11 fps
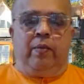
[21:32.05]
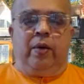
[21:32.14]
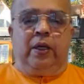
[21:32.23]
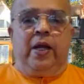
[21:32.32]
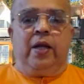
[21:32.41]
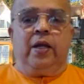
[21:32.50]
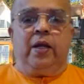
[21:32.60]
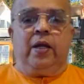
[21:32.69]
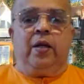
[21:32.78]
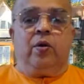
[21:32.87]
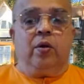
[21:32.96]
But then
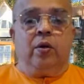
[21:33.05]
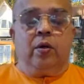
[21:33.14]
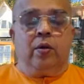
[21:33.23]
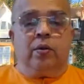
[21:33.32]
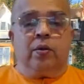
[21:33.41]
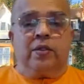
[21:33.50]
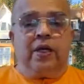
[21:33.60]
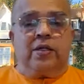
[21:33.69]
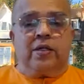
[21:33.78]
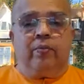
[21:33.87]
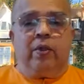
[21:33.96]
he said
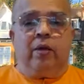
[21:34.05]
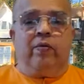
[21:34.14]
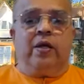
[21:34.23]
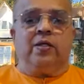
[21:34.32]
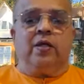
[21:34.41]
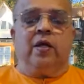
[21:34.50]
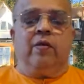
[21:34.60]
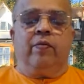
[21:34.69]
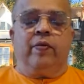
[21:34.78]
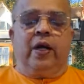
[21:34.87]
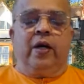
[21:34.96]
something very
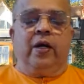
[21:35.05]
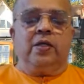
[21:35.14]
significant.